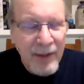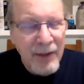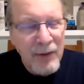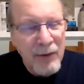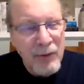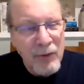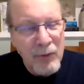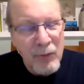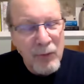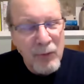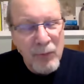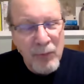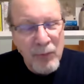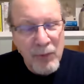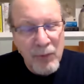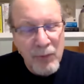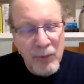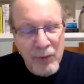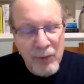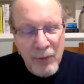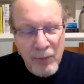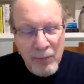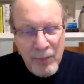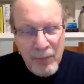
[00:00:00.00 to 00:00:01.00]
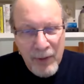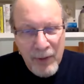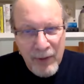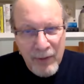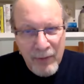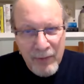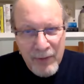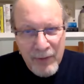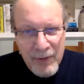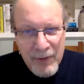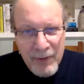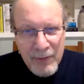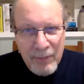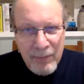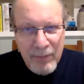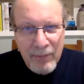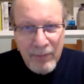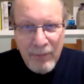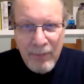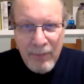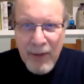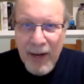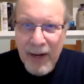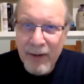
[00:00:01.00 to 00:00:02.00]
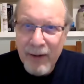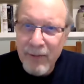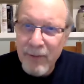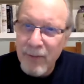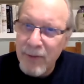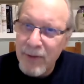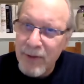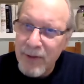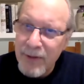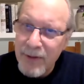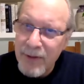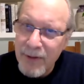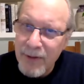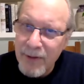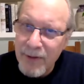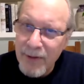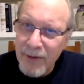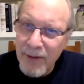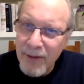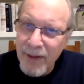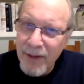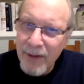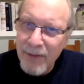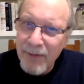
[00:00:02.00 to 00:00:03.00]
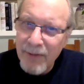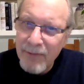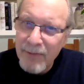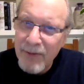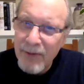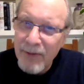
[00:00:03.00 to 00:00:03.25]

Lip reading: you roll your pelvis backwards to the left.